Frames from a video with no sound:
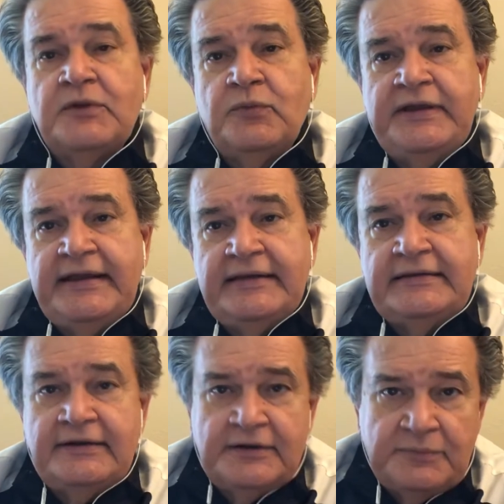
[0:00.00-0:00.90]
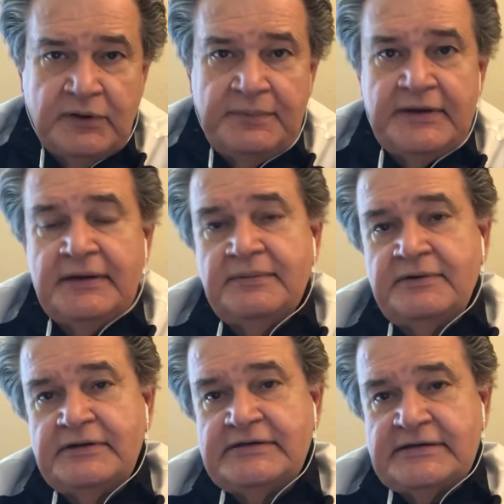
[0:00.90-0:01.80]
we get the unemployment
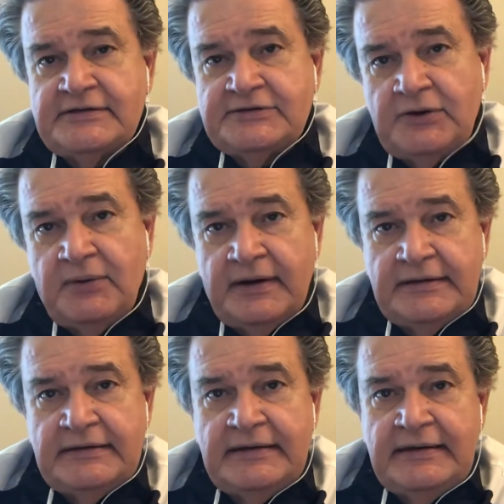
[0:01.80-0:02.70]
numbers and so on,